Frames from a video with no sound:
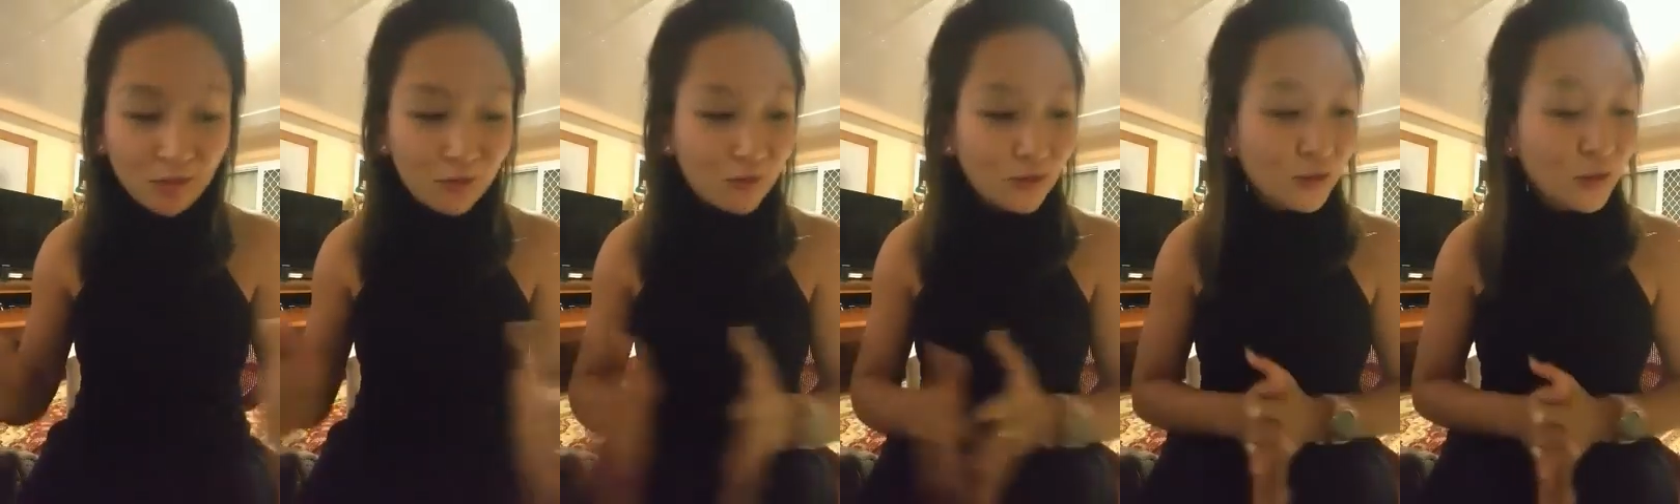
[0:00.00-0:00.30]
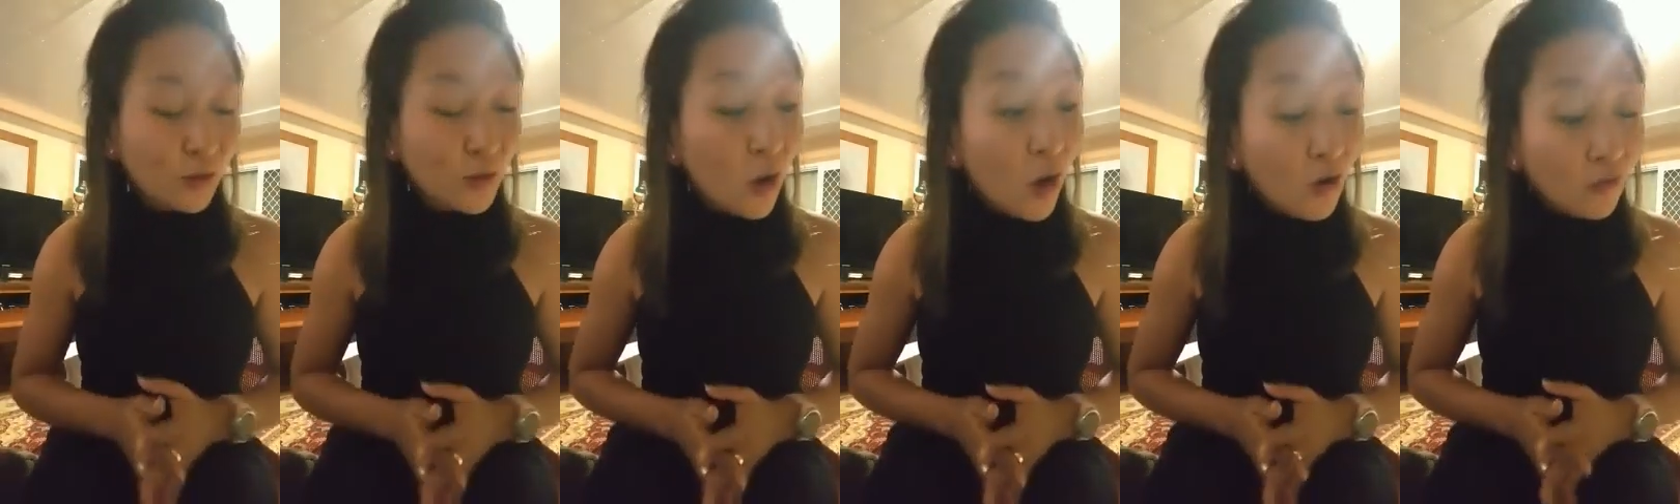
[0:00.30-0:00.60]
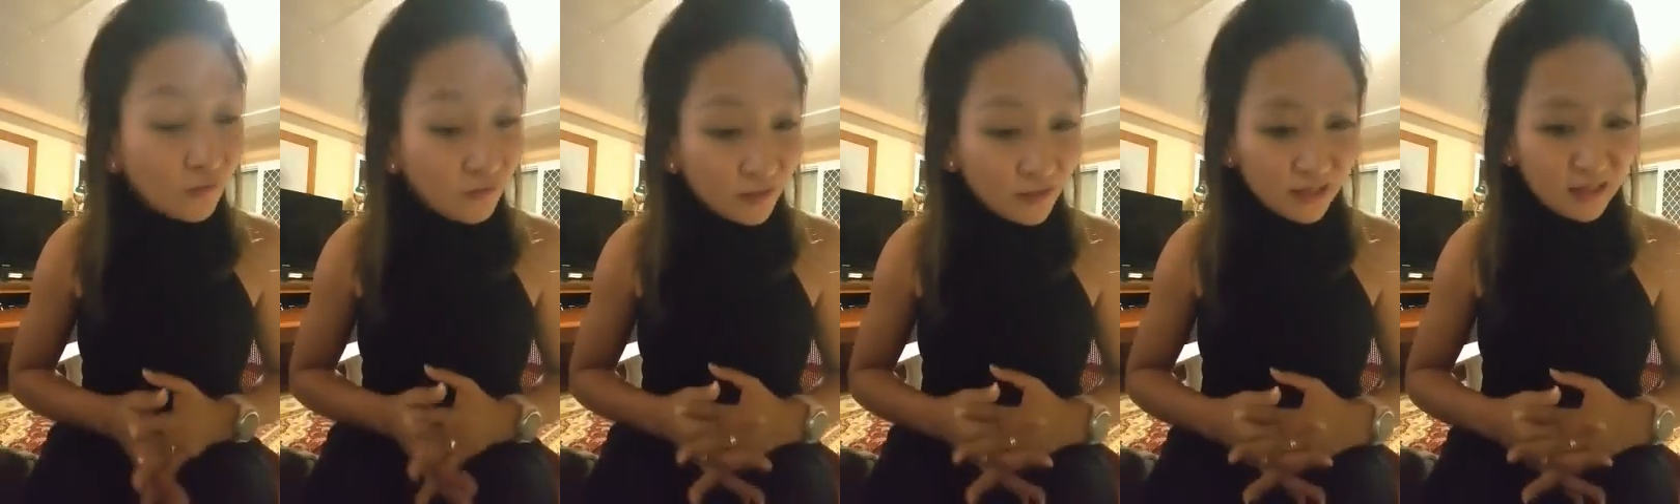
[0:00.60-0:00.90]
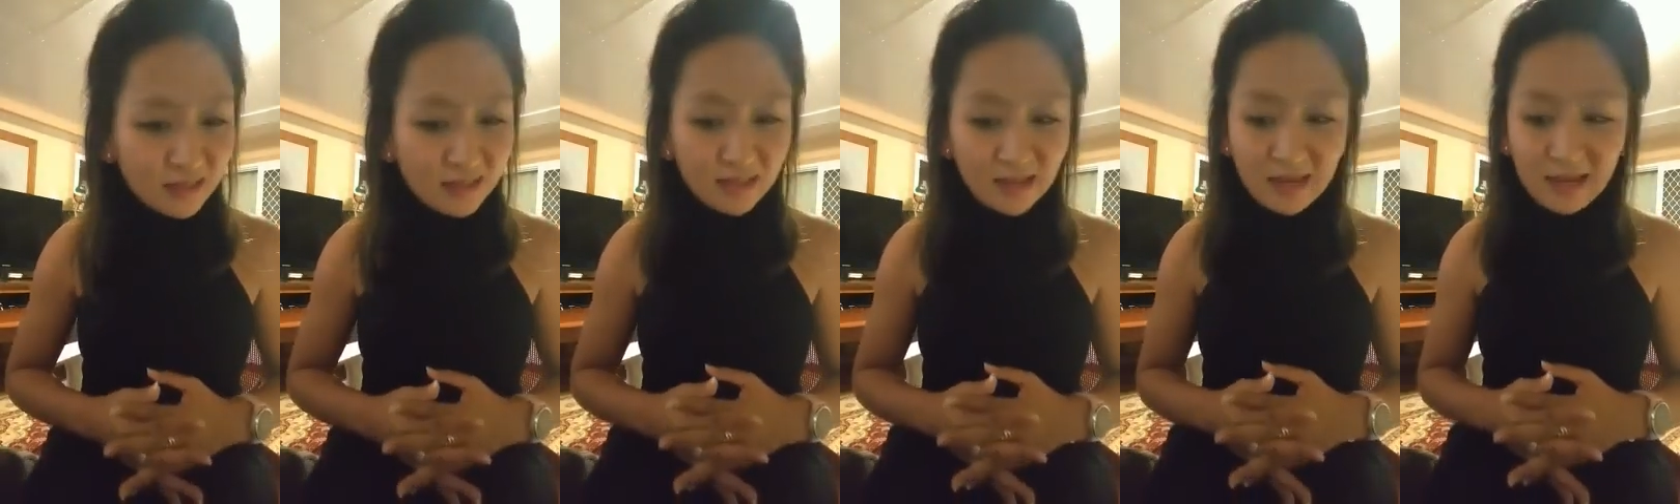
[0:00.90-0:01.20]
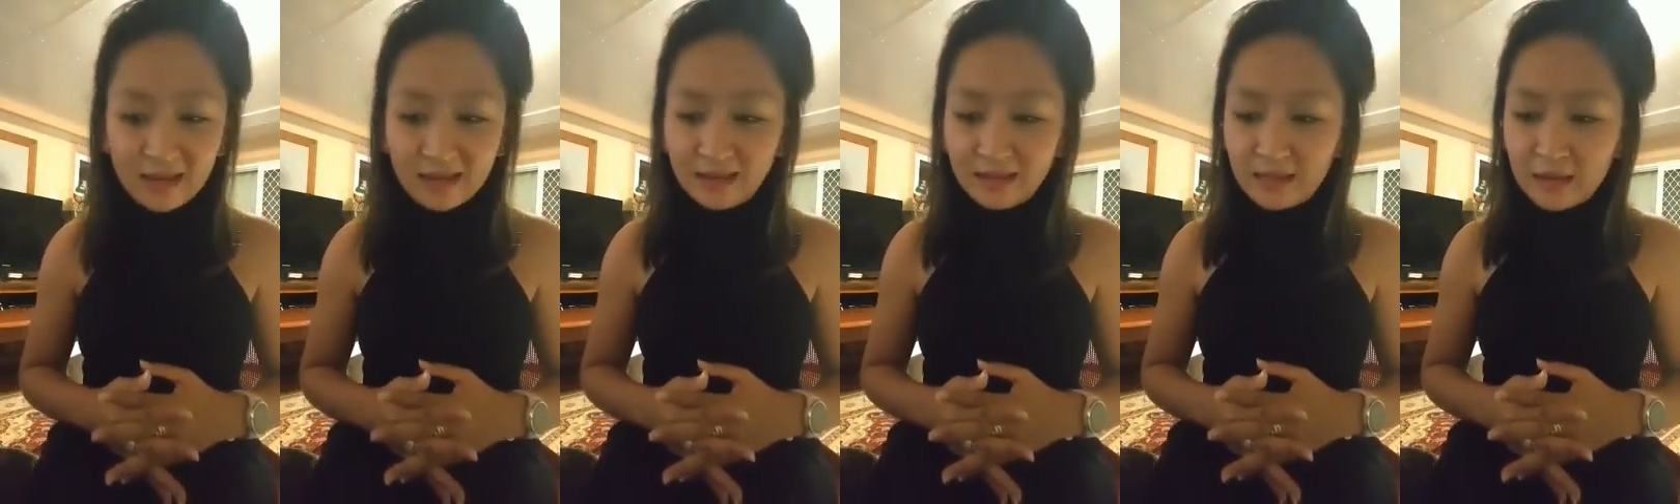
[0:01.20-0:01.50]
so so confident,
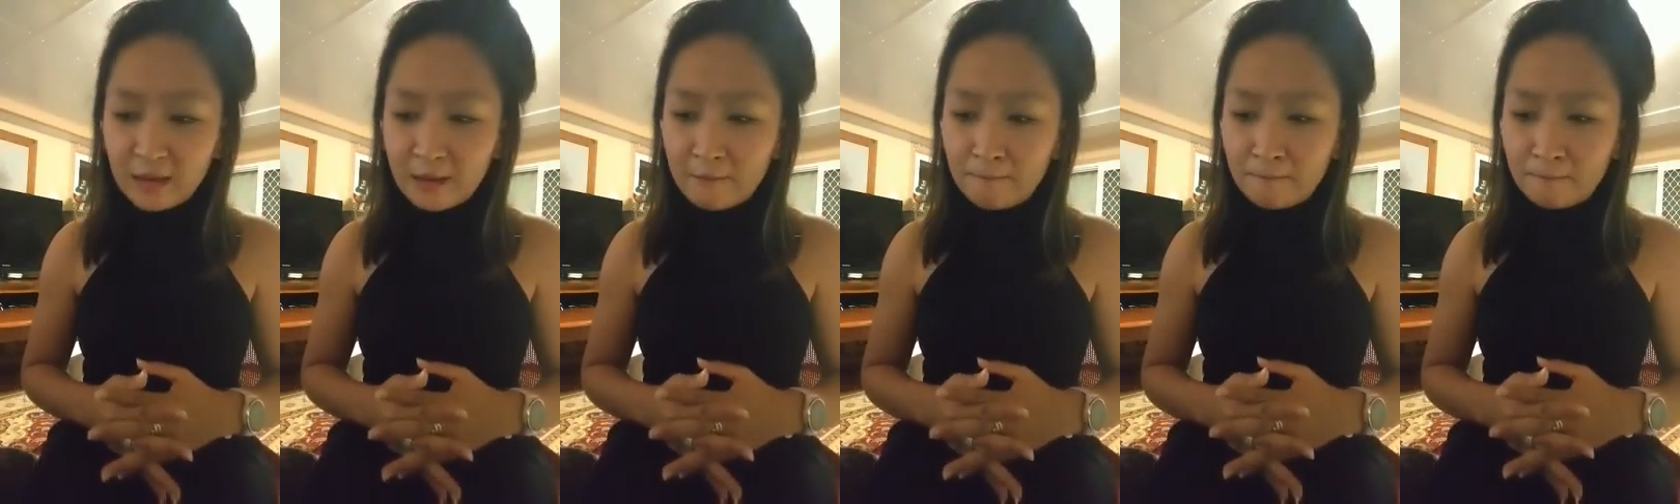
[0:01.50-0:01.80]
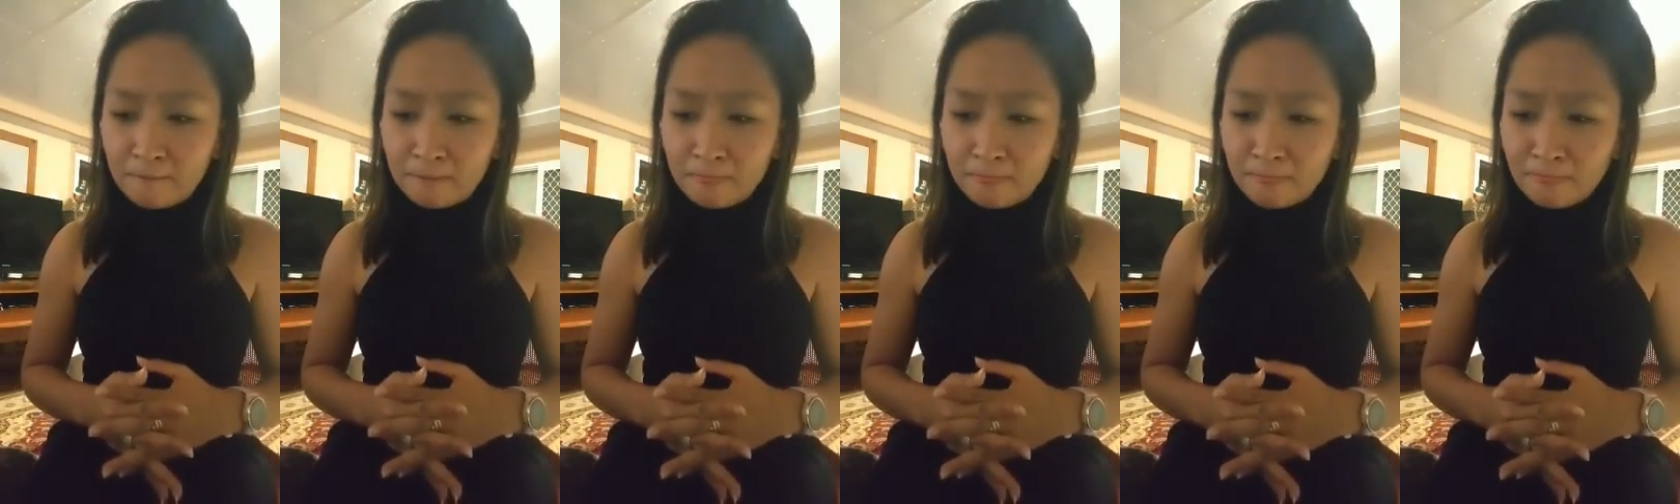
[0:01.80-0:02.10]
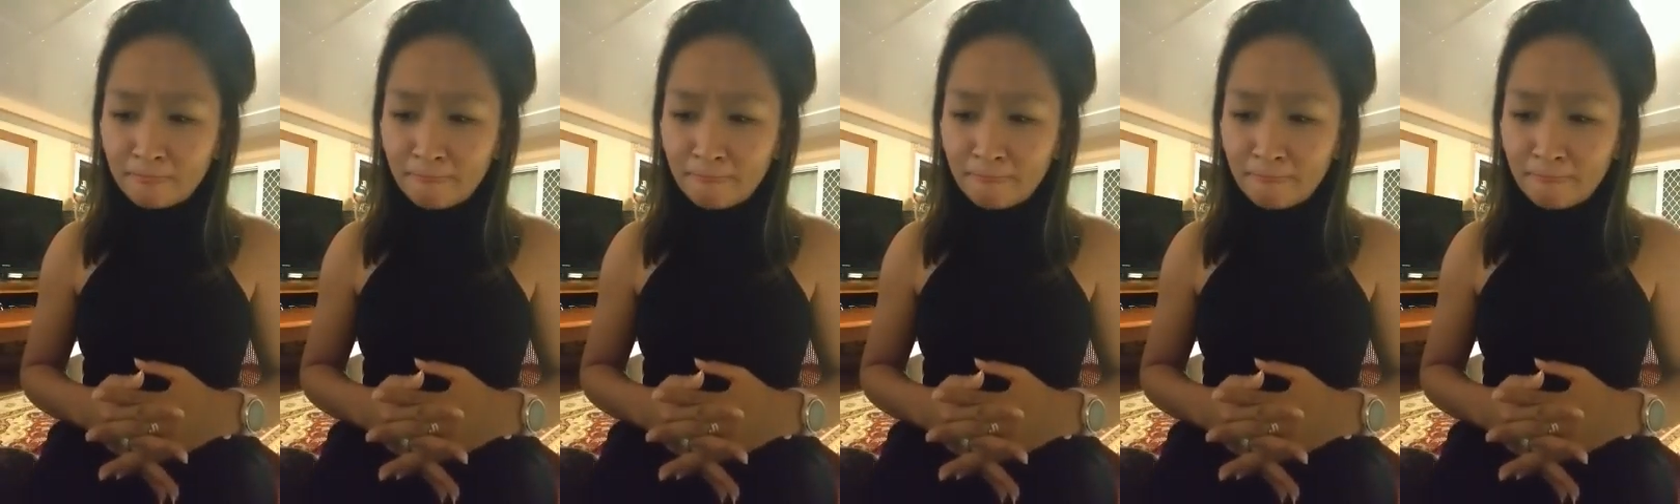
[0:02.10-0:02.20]
and um,